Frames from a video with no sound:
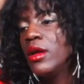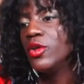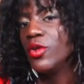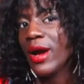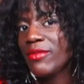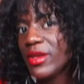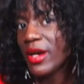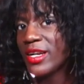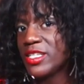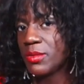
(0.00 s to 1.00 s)
You don't have to
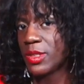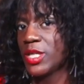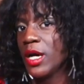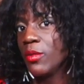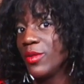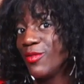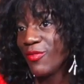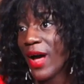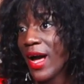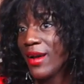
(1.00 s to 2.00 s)
cut as much out. With
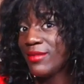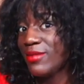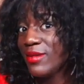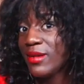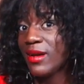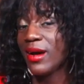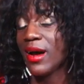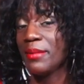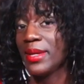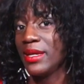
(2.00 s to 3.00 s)
5,
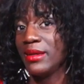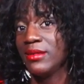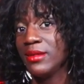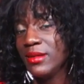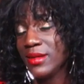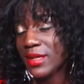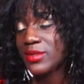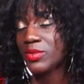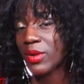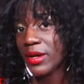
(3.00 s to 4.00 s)
I mean,
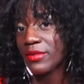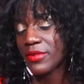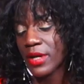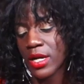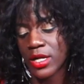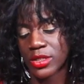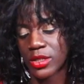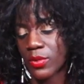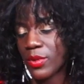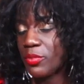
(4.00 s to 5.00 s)
that's rough. So
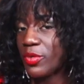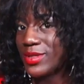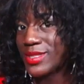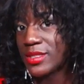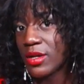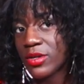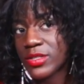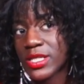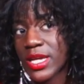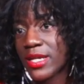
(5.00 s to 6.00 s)
with Prince
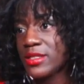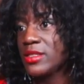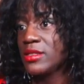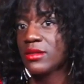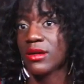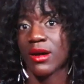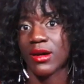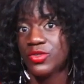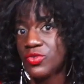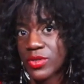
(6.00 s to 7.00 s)
songs, he has
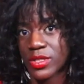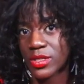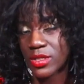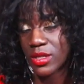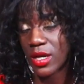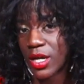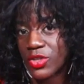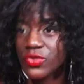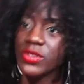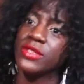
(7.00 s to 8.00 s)

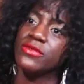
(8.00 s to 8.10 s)
hundreds of